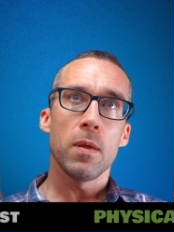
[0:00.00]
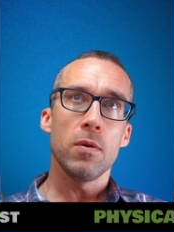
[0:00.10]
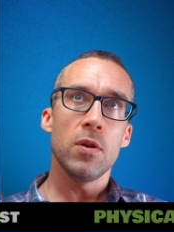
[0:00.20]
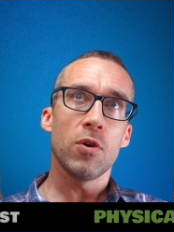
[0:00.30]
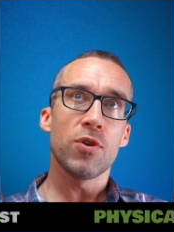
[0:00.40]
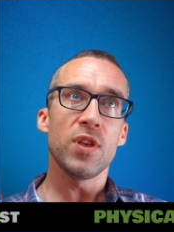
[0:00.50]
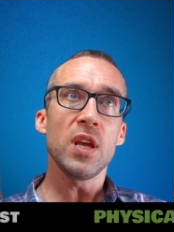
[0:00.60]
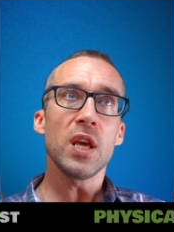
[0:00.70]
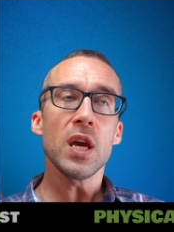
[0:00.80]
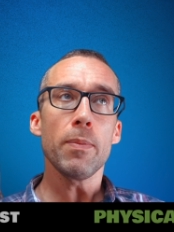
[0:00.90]
you know,
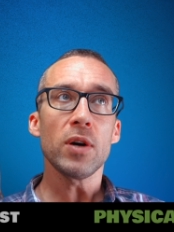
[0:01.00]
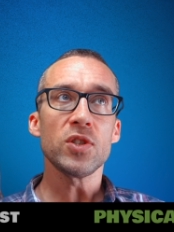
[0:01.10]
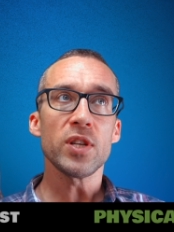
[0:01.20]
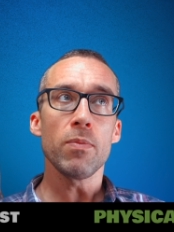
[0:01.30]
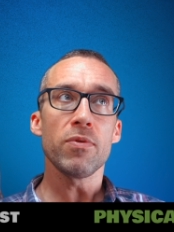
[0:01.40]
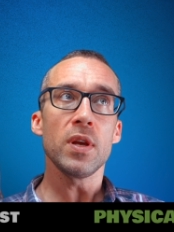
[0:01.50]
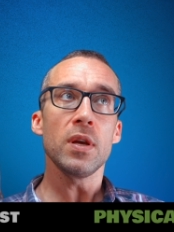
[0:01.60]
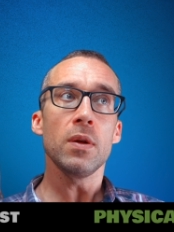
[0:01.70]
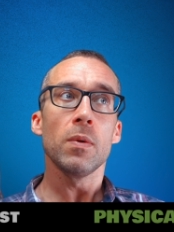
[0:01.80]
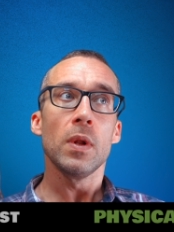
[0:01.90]
thinking about
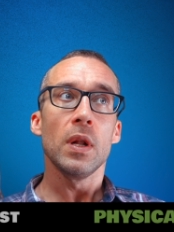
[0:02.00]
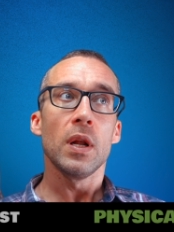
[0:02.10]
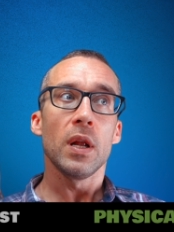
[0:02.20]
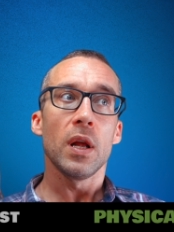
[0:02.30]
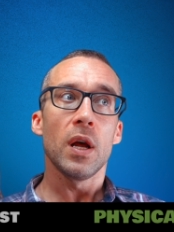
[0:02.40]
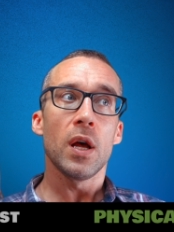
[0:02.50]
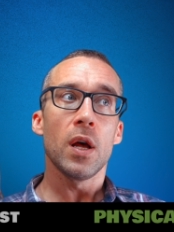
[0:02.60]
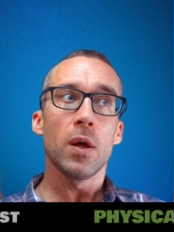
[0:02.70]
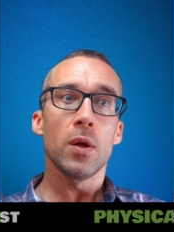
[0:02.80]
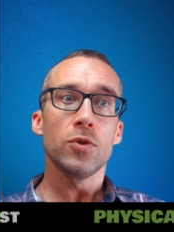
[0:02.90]
something
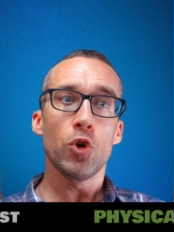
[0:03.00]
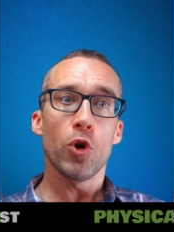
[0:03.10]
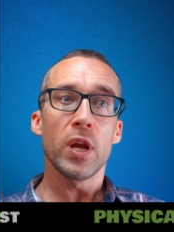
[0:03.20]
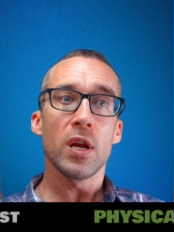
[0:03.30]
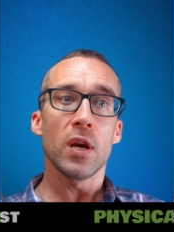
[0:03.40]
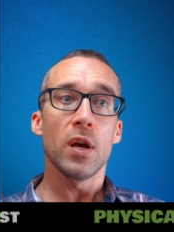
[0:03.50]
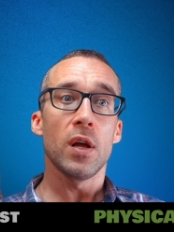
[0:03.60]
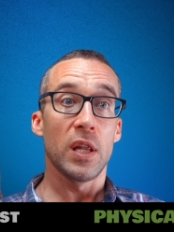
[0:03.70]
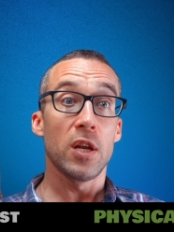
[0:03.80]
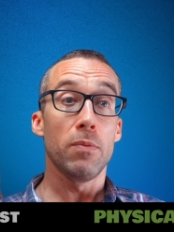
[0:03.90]
uh, during a
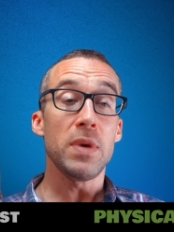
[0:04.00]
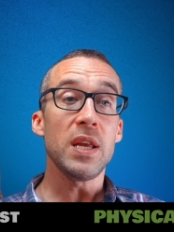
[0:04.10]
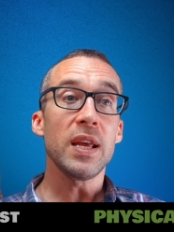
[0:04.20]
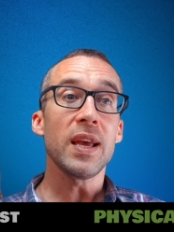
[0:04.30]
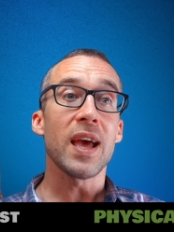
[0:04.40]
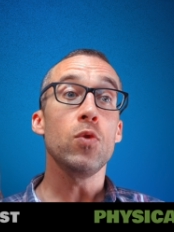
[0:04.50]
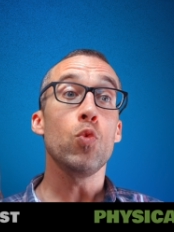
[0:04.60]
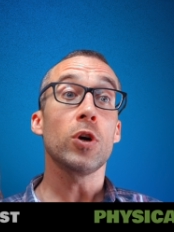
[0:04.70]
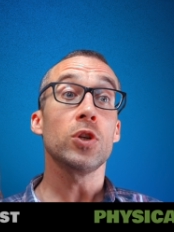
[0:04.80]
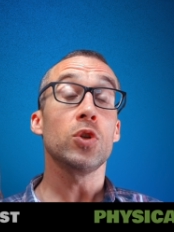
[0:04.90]
little meeting and
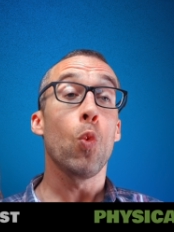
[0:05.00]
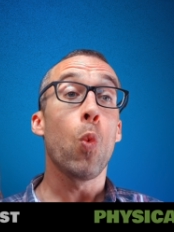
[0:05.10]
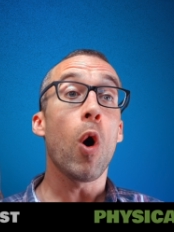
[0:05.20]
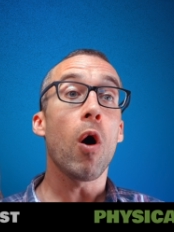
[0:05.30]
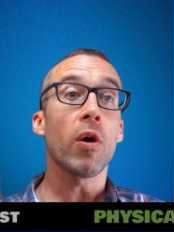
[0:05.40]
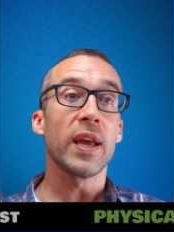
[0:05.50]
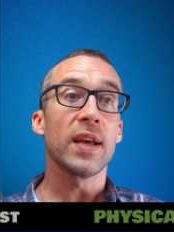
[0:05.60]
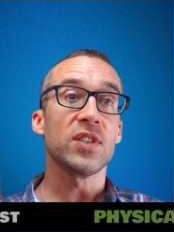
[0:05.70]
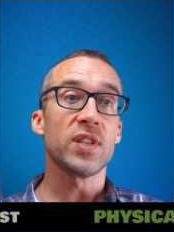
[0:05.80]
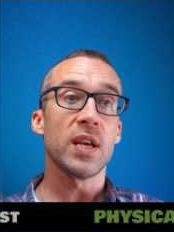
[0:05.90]
we're walking at
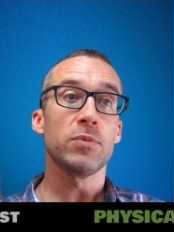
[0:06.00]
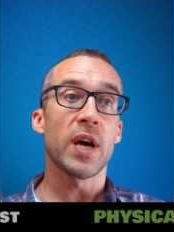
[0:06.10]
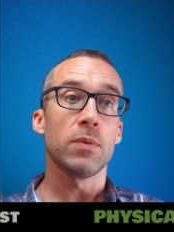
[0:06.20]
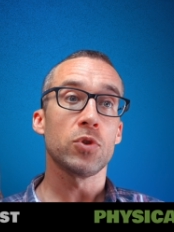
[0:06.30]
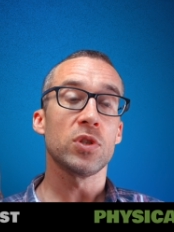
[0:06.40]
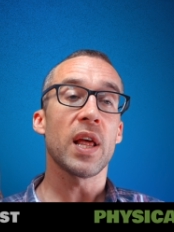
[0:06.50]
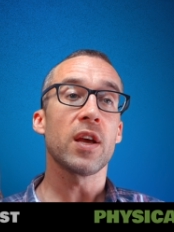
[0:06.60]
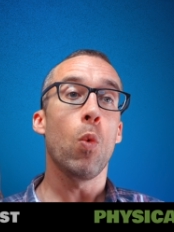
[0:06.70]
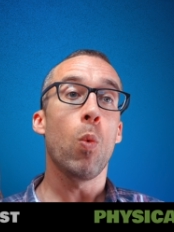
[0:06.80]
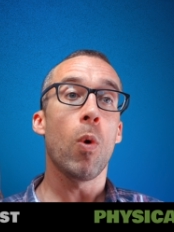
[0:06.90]
the same time. So it's like
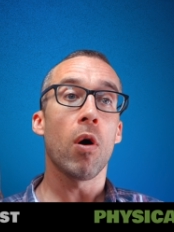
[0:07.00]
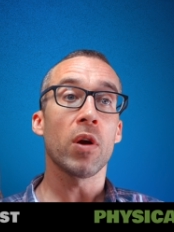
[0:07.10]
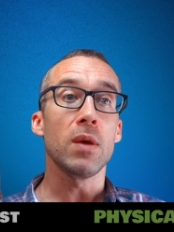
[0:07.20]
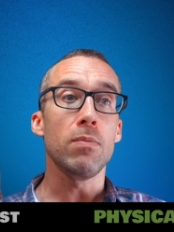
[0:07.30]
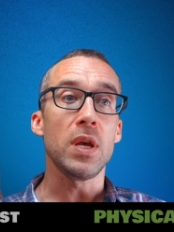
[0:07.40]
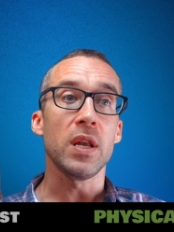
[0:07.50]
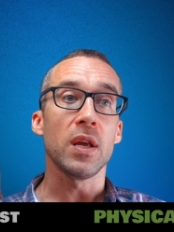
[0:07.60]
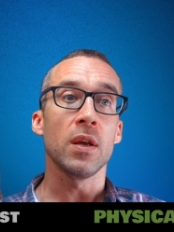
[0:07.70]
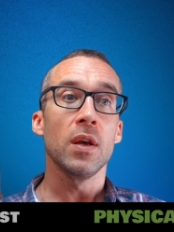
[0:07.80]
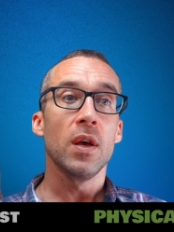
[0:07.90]
a walking meeting.
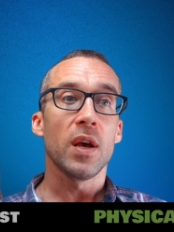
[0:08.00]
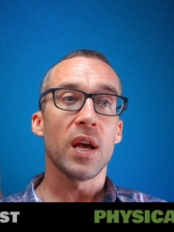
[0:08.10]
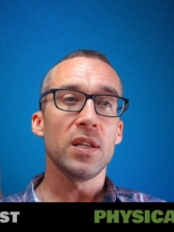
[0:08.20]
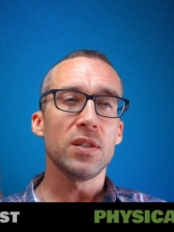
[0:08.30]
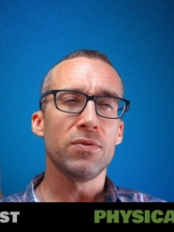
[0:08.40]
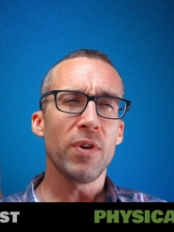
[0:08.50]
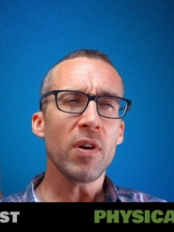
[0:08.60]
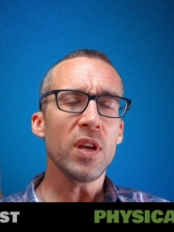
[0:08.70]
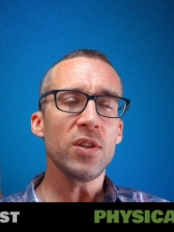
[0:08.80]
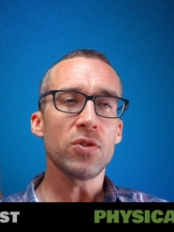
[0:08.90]
And it's
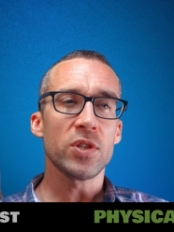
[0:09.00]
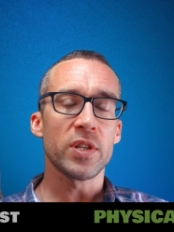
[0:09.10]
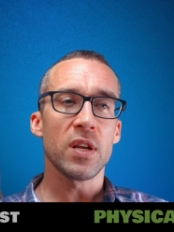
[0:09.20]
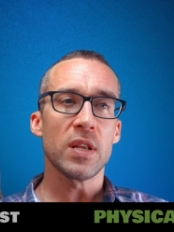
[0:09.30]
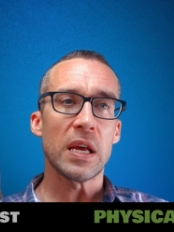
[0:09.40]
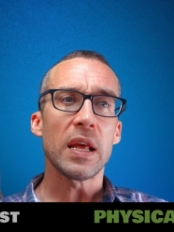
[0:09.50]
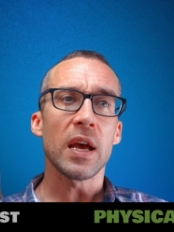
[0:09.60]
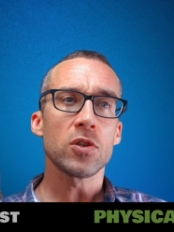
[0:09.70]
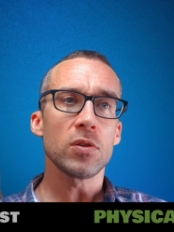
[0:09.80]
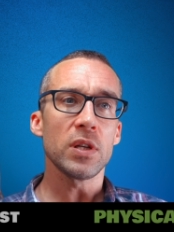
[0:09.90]
very interesting that
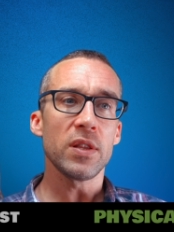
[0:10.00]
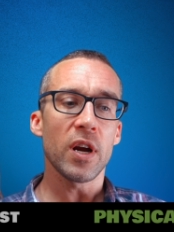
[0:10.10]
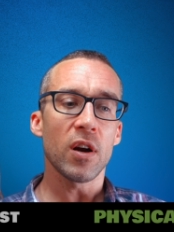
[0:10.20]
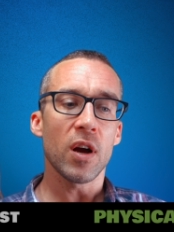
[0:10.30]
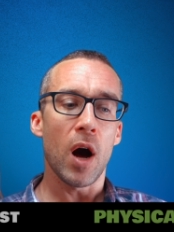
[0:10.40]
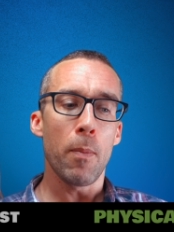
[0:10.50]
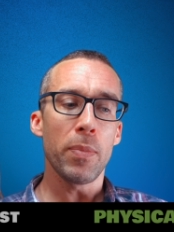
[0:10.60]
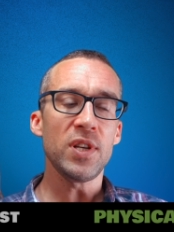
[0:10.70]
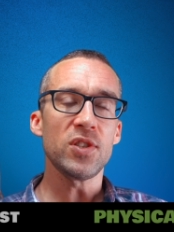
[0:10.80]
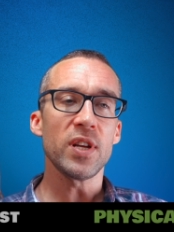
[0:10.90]
actually there are
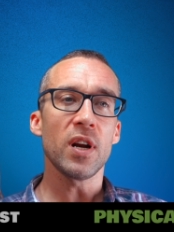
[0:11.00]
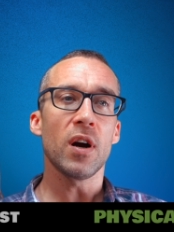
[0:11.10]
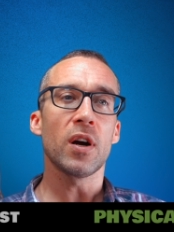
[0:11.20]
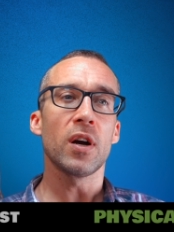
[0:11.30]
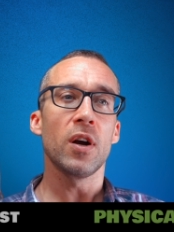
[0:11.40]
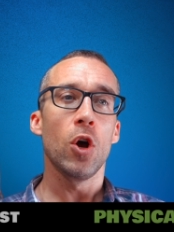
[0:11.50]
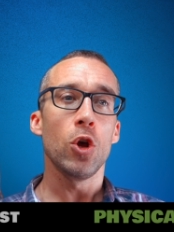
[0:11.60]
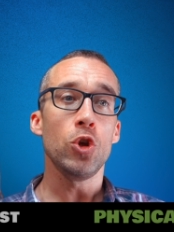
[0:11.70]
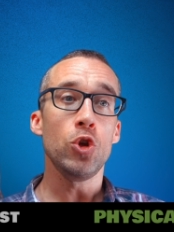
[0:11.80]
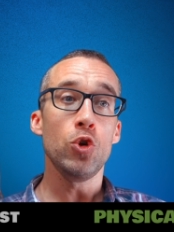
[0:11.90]
companies that are
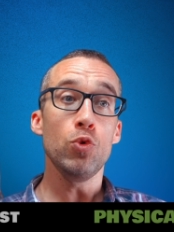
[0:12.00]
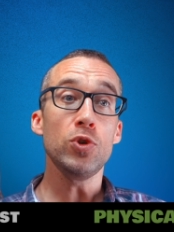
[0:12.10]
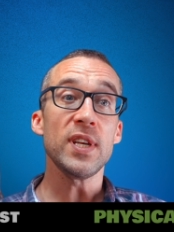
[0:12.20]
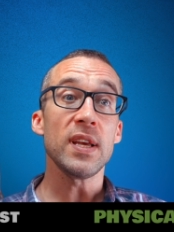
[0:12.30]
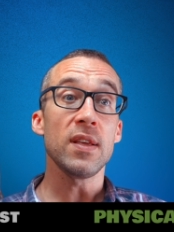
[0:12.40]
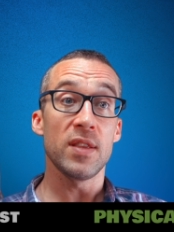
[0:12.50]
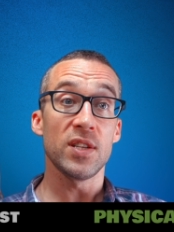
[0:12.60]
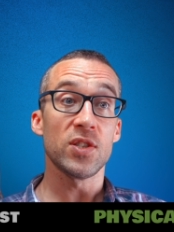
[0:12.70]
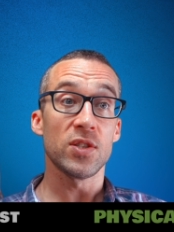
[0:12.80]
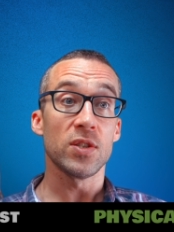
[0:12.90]
using
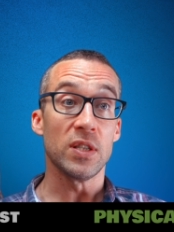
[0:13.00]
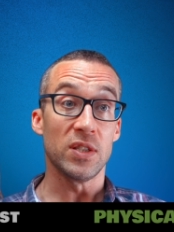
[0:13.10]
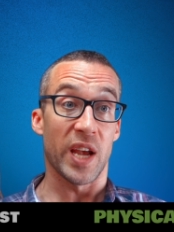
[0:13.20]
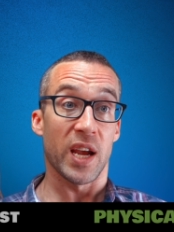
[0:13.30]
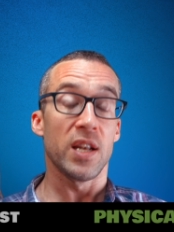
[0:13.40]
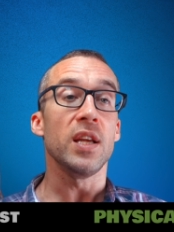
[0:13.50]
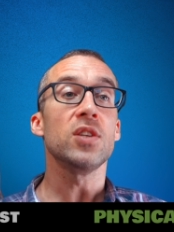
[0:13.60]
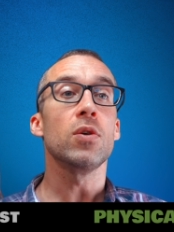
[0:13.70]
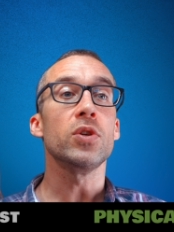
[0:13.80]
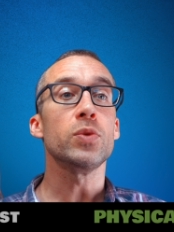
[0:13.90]
this technique,
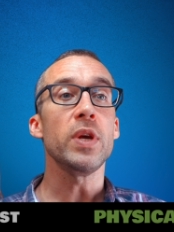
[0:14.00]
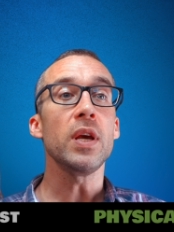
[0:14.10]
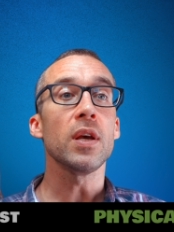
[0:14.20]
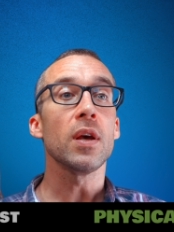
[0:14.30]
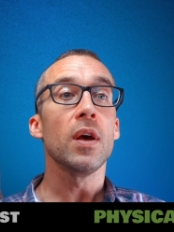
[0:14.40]
so to speak.